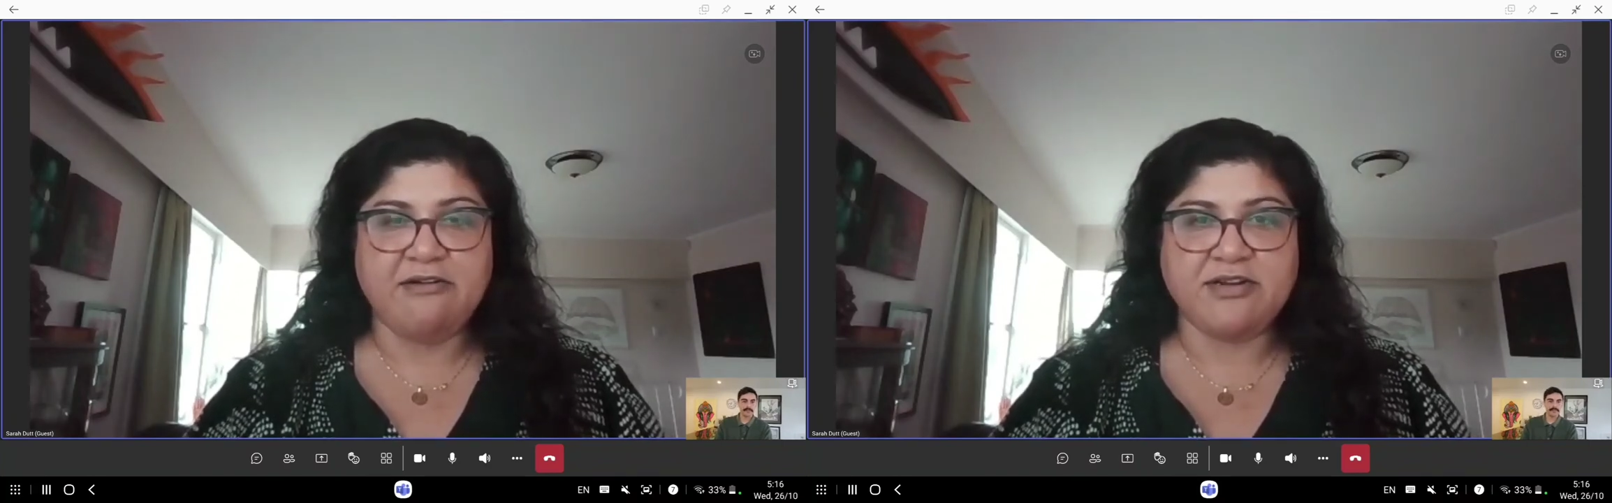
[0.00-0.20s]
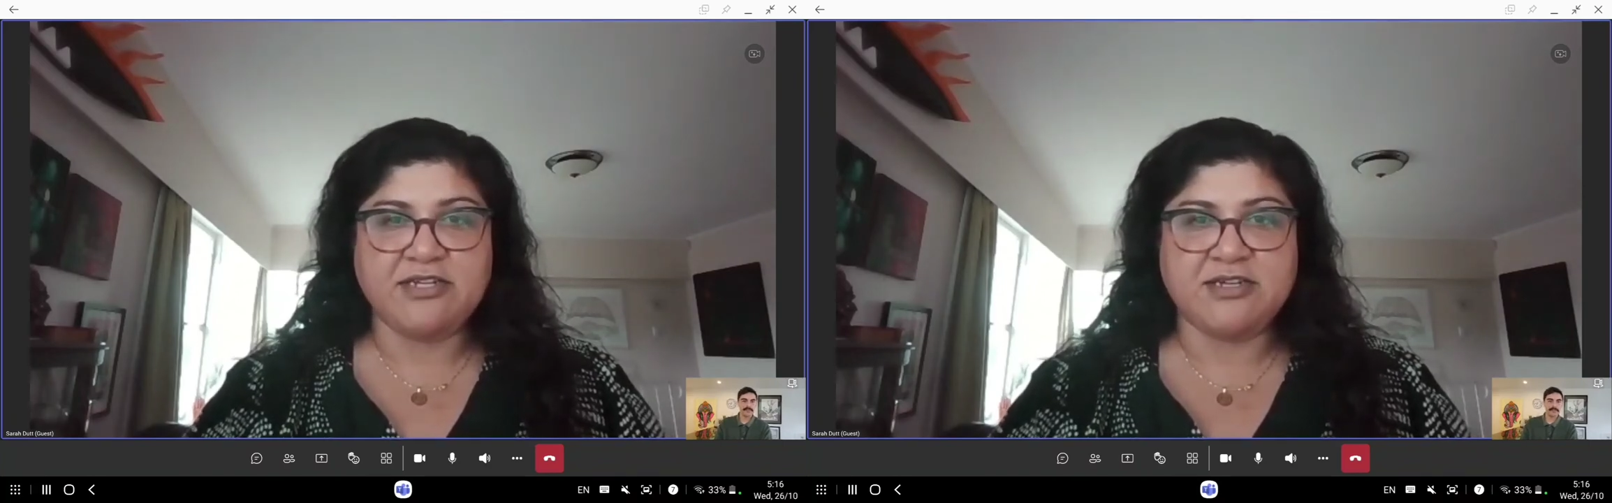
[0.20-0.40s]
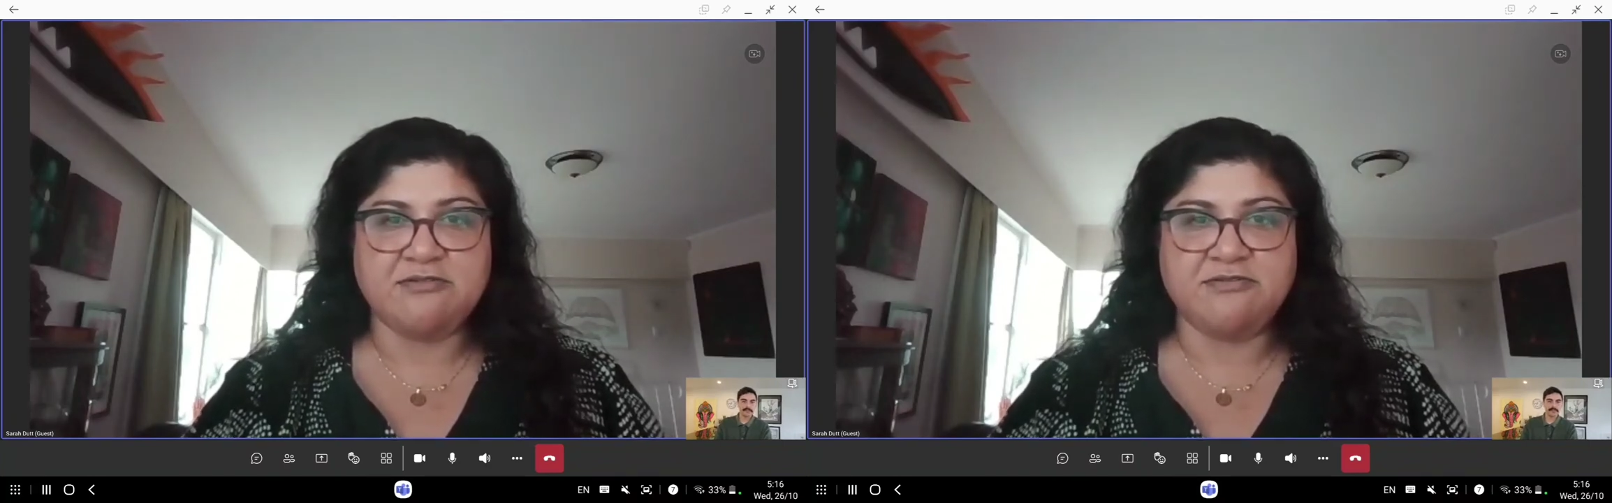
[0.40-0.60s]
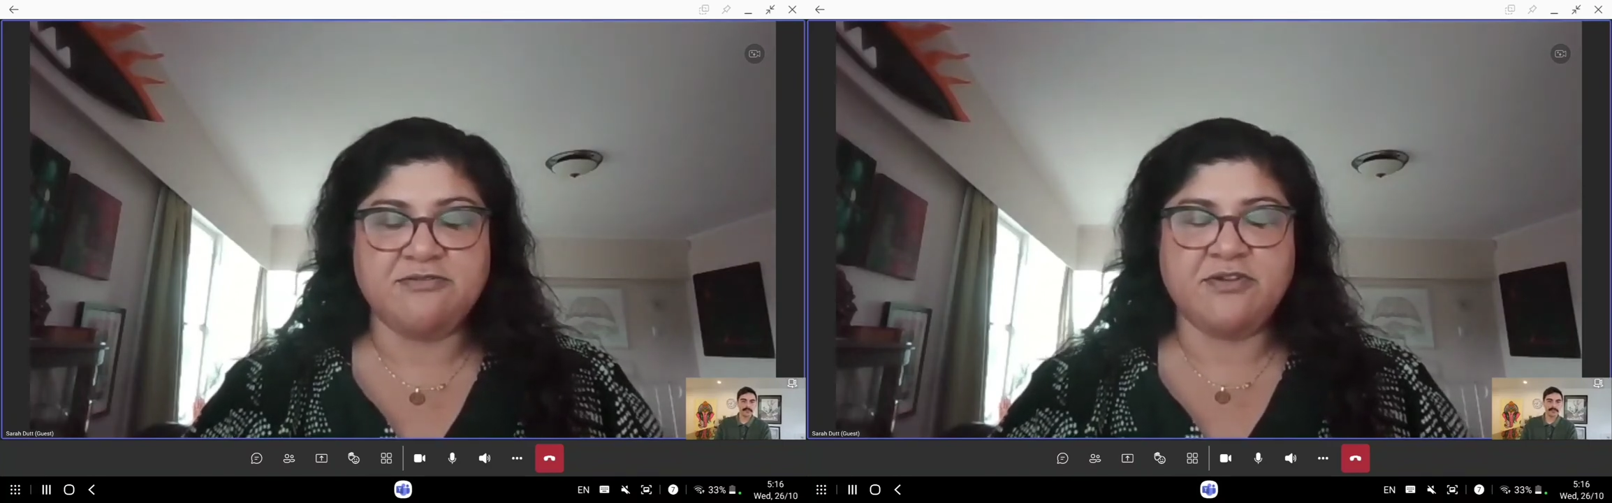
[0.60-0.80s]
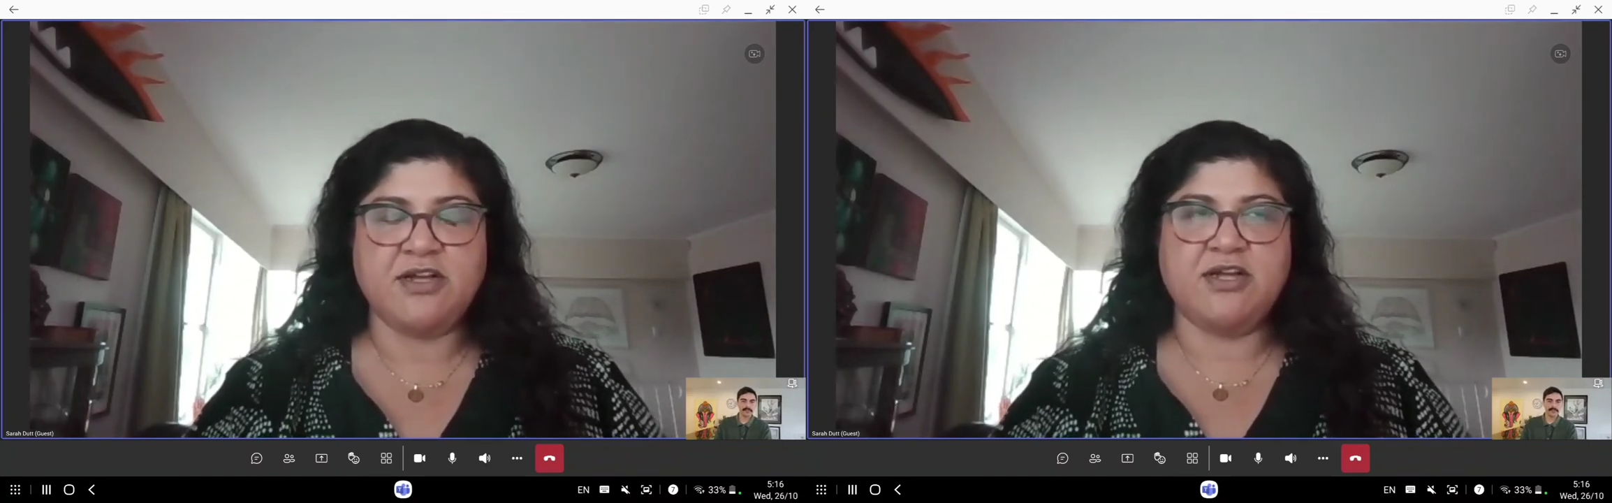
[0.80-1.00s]

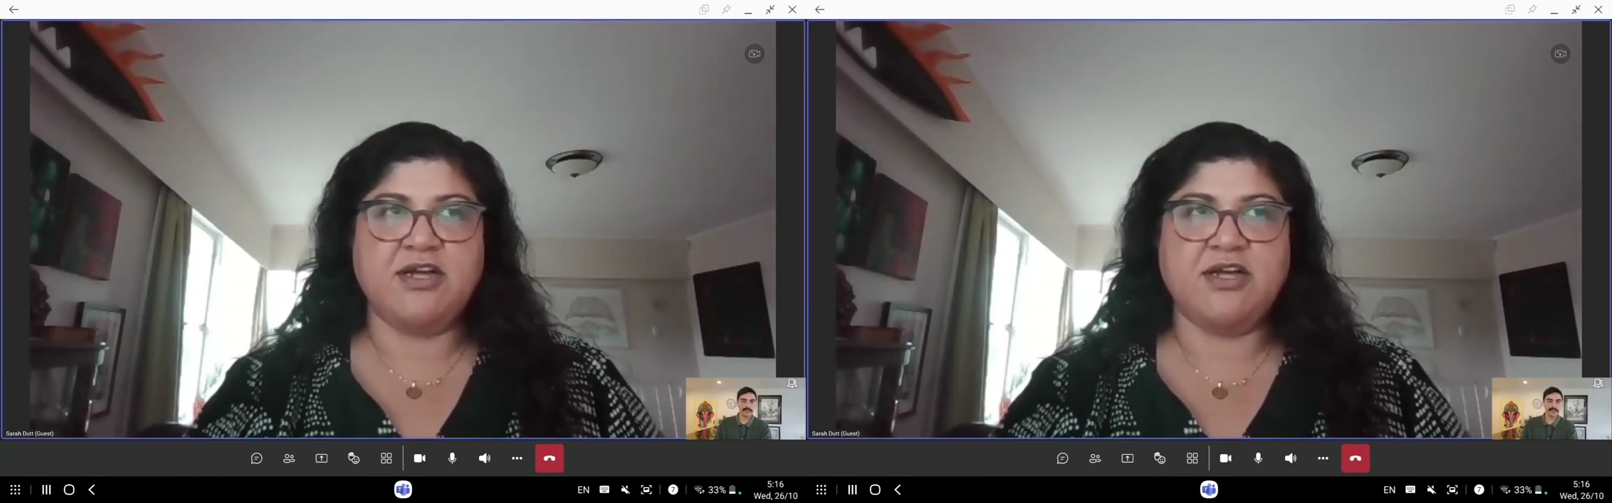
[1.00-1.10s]
narrative